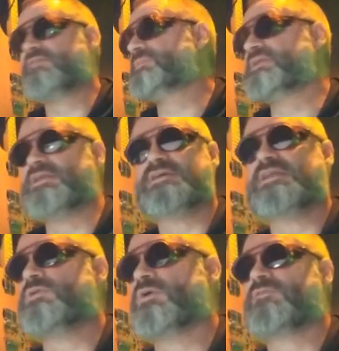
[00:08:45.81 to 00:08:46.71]
I've been eating
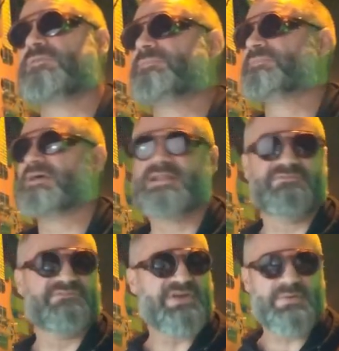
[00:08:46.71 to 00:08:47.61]
anywhere from a
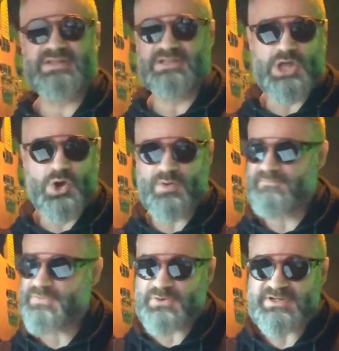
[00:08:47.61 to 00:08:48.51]
very low
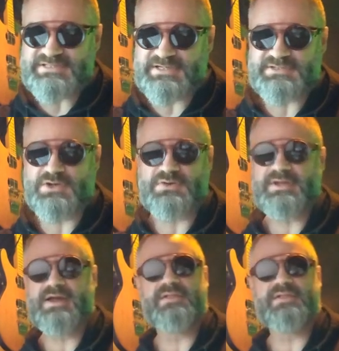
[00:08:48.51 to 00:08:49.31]
of 3,600